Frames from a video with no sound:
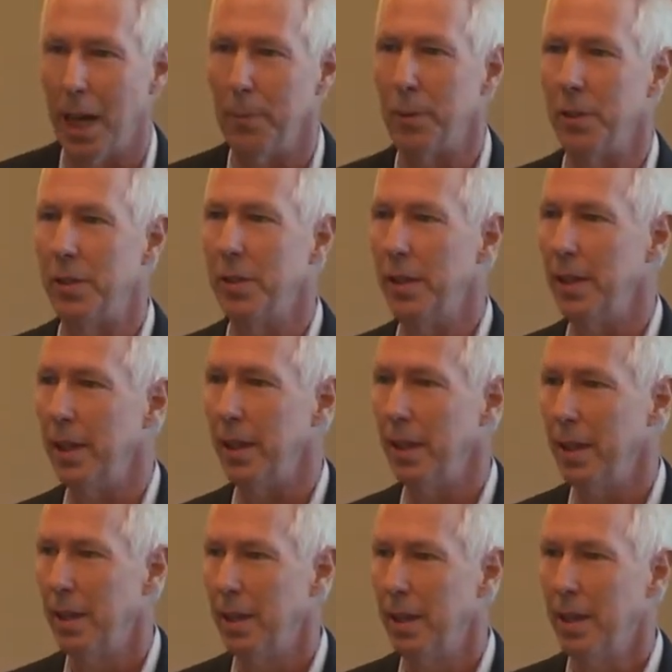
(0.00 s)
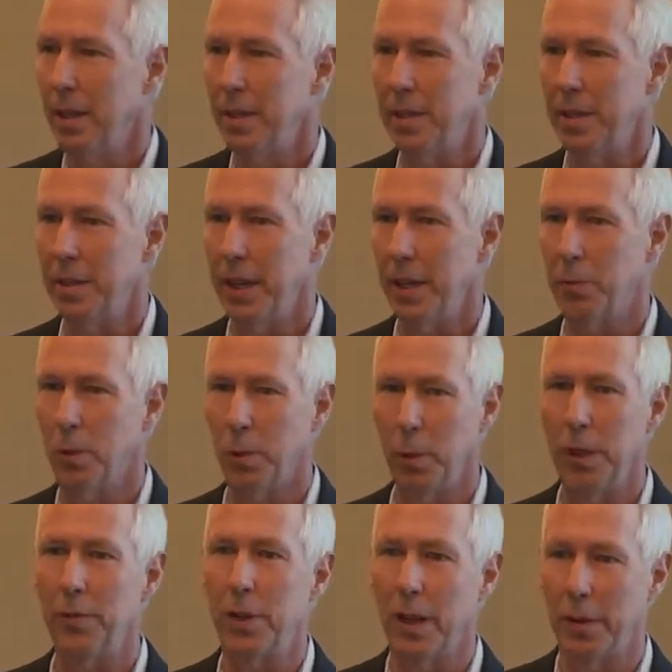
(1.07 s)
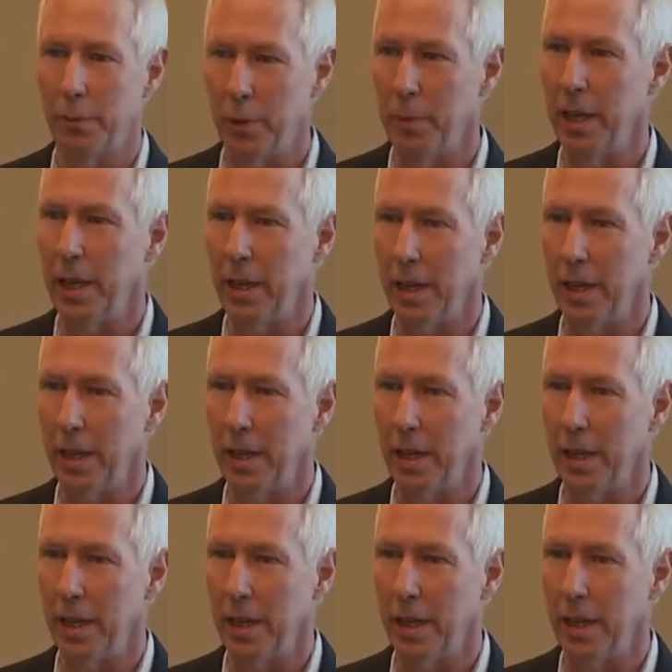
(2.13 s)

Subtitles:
opportunity to take what we've done for many